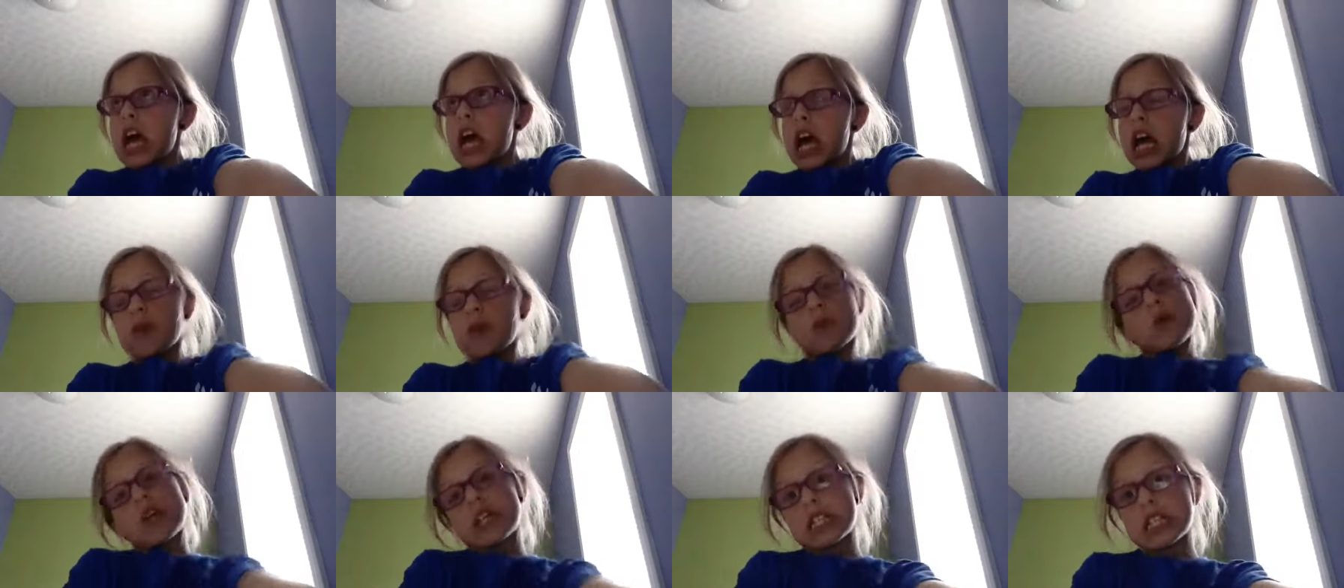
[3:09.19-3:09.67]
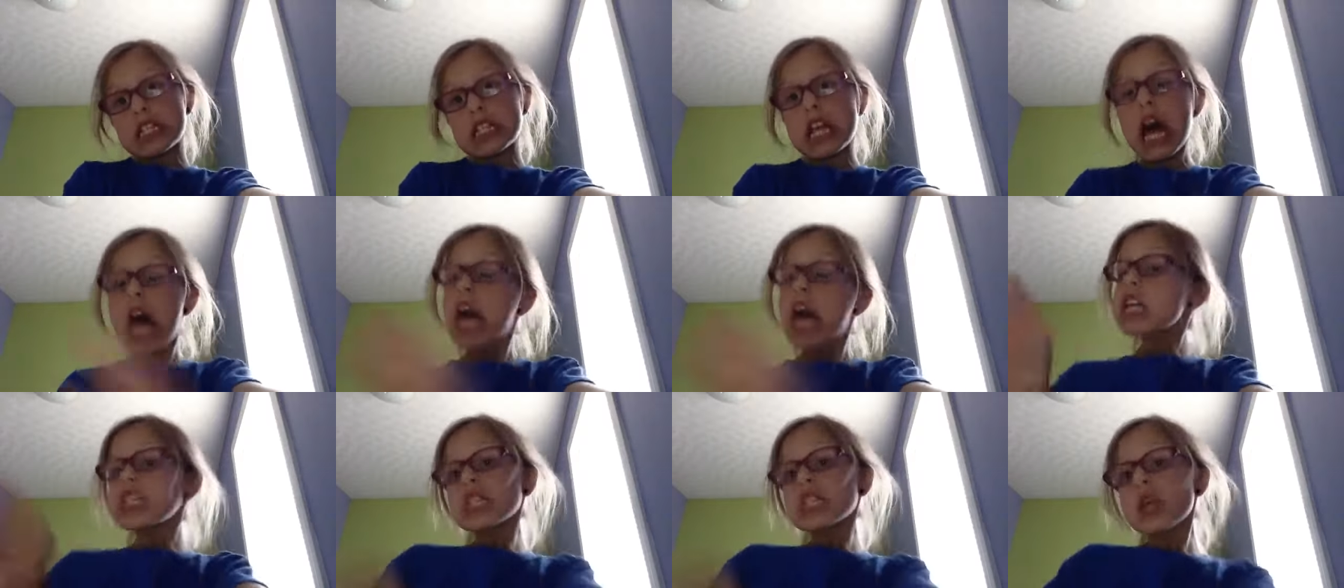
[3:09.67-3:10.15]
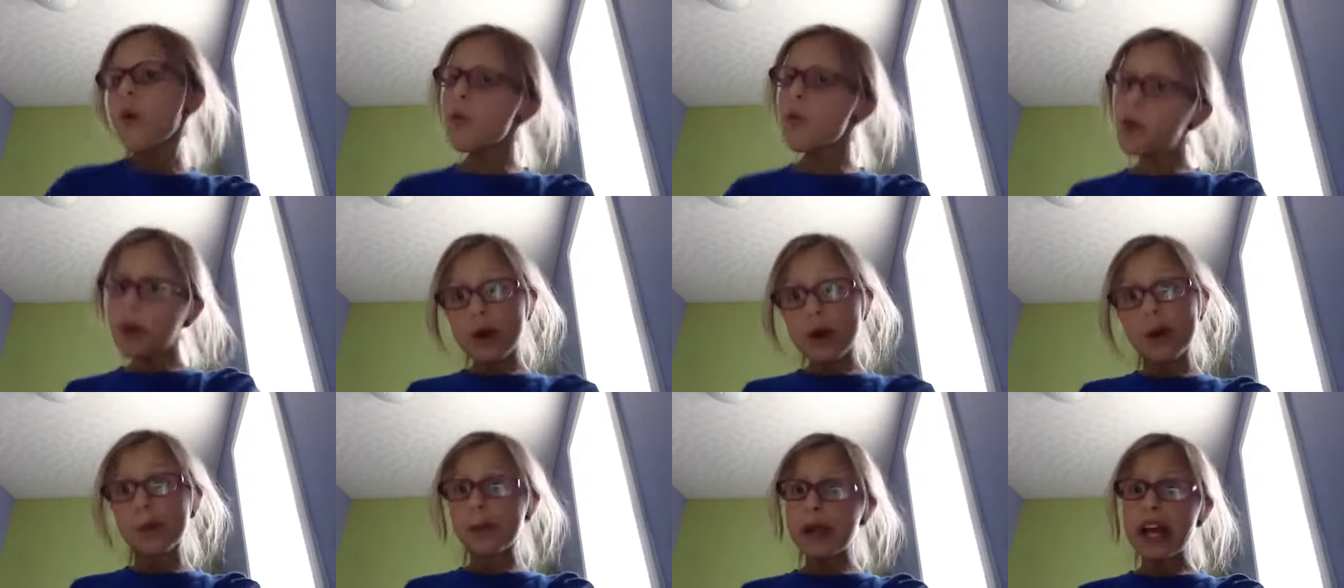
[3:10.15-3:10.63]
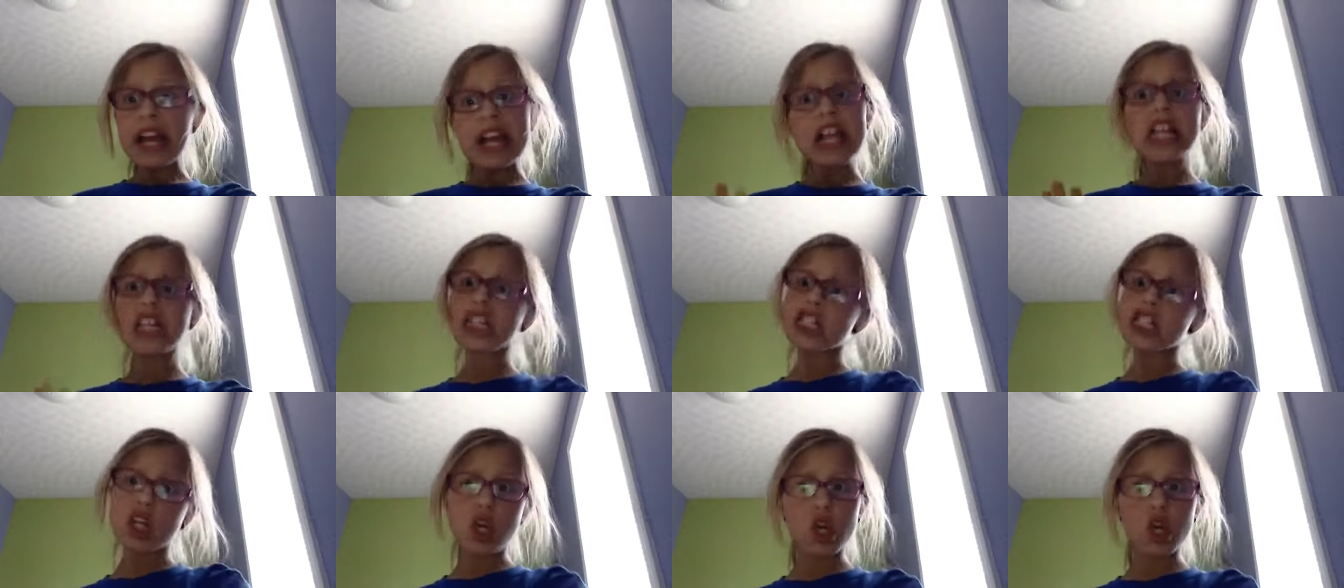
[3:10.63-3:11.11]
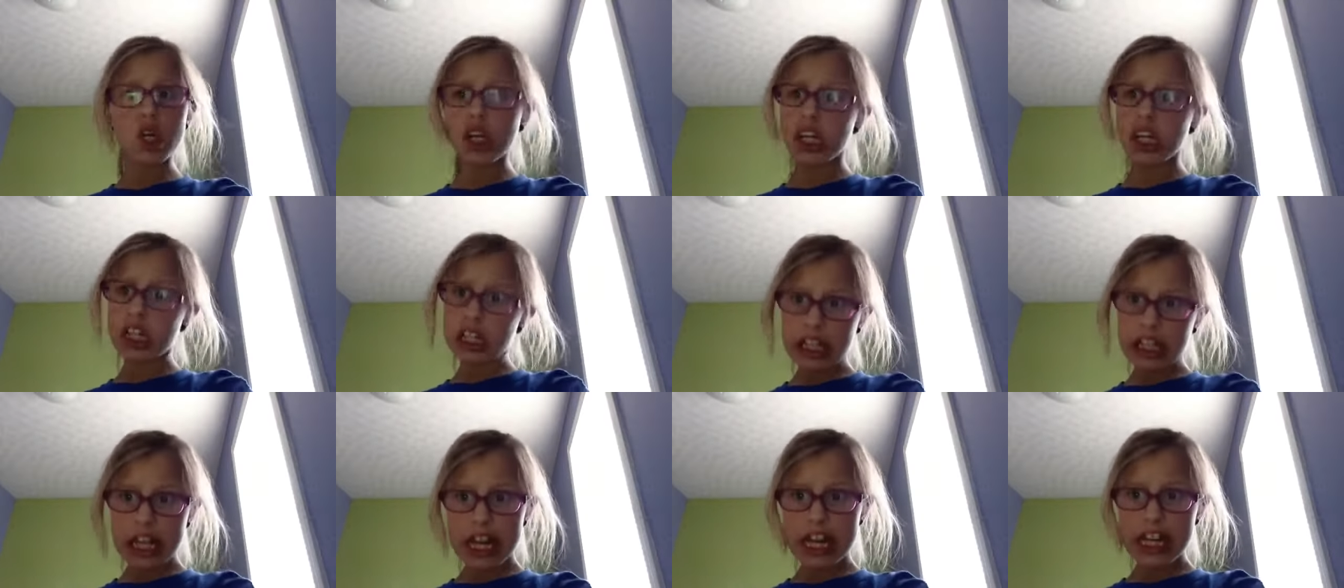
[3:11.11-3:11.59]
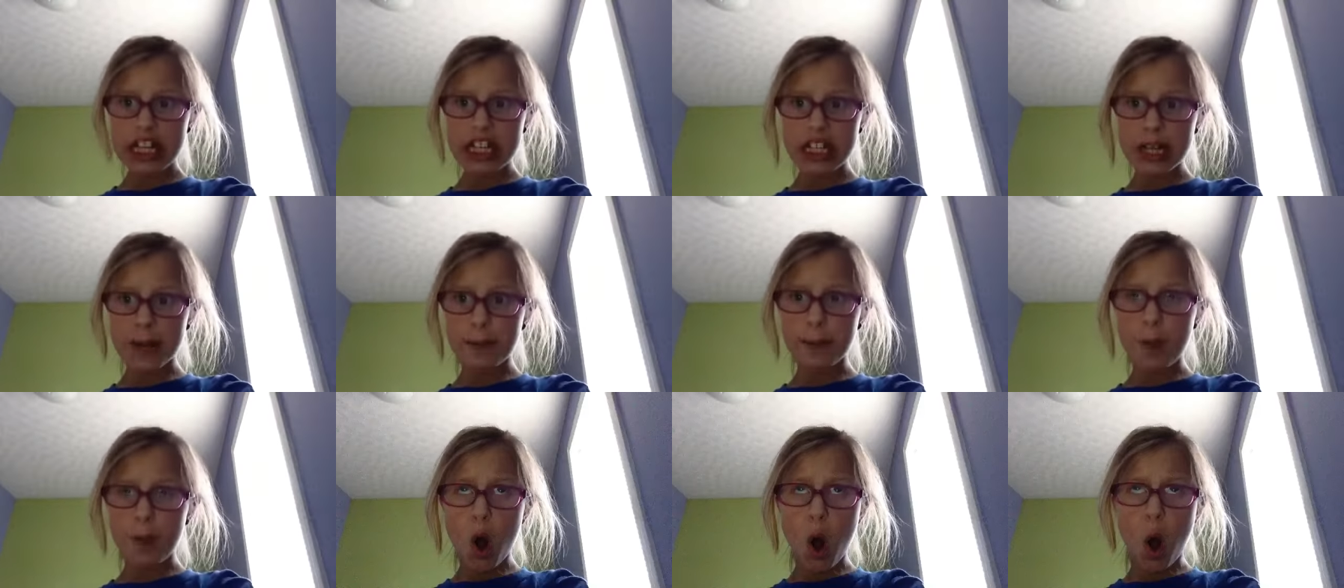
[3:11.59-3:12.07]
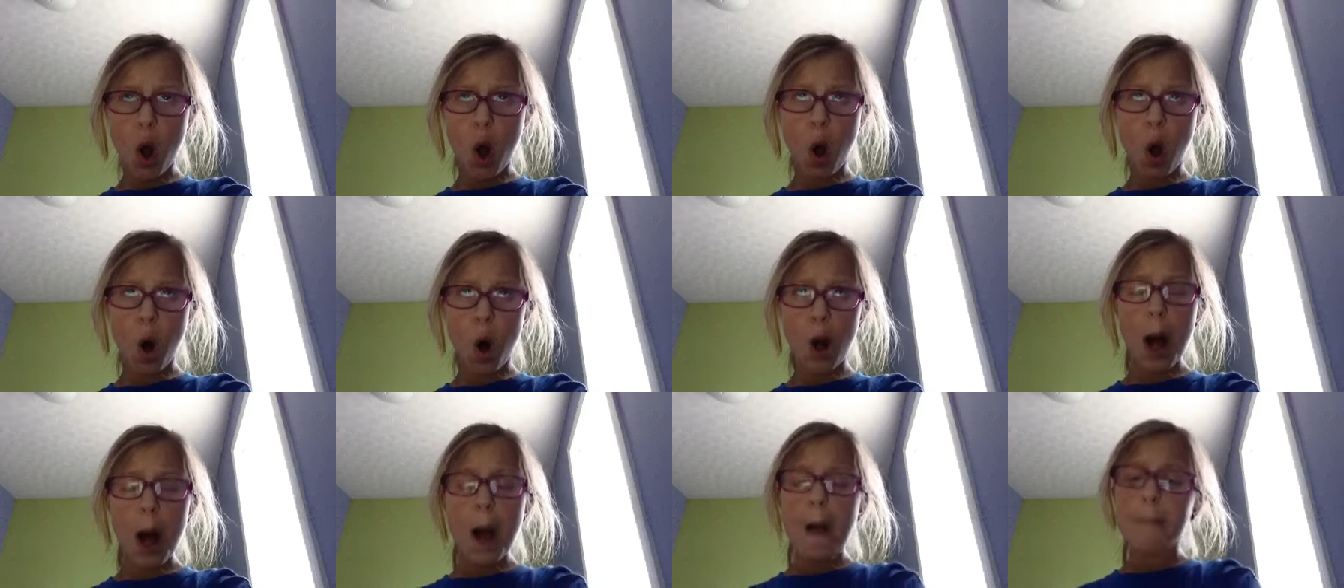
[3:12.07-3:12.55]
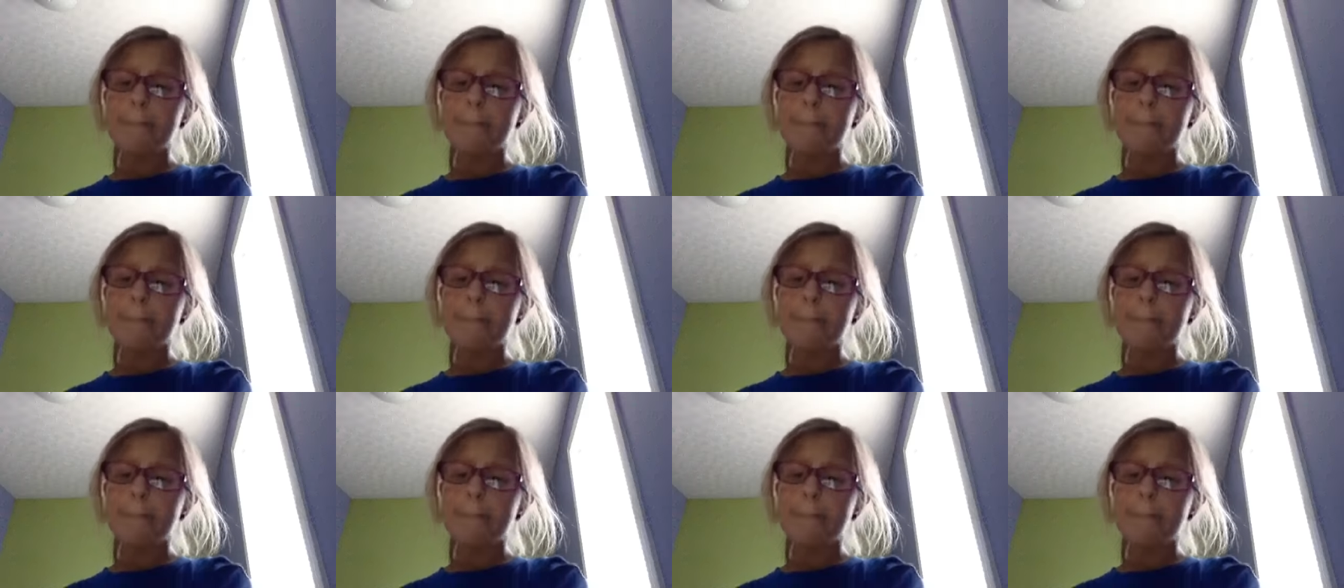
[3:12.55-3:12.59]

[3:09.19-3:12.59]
Anyways, so we were playing circulation ball.